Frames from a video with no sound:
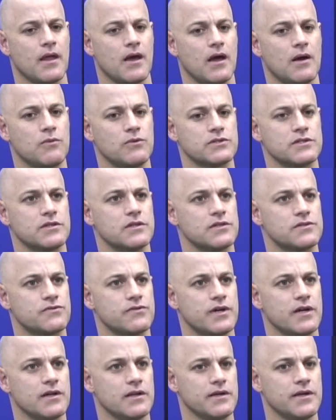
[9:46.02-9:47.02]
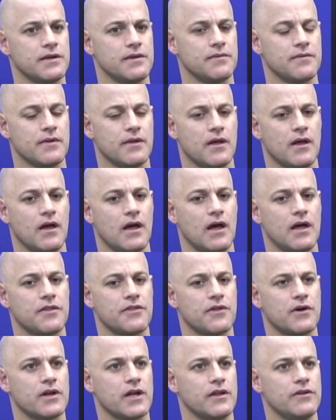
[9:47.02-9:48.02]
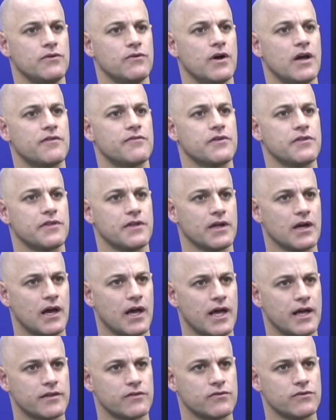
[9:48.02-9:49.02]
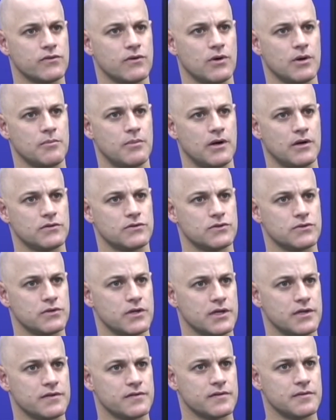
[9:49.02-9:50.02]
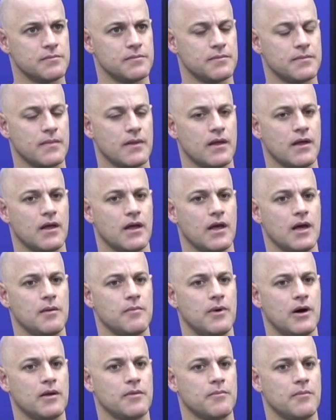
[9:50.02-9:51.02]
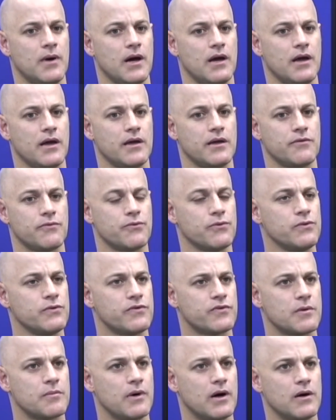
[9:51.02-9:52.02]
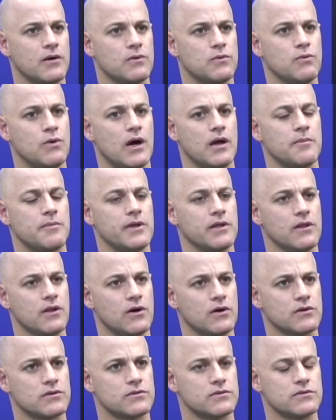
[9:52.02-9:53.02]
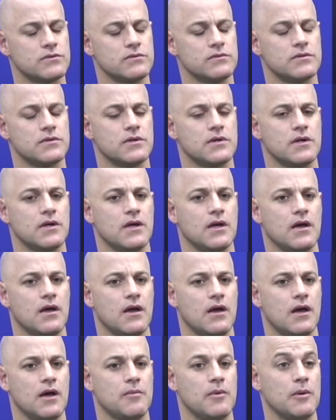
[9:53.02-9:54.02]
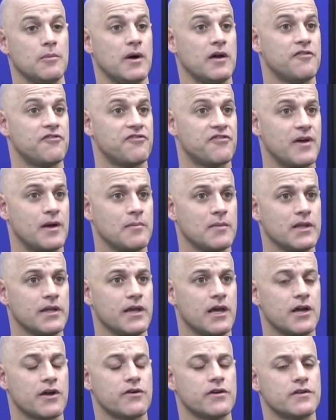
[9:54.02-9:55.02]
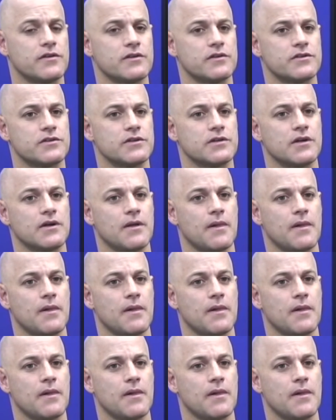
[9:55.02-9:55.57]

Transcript: I was an Israeli. I thought I knew everything I had to know about Judaism, about my roots, about who I belonged to, about my family heritage.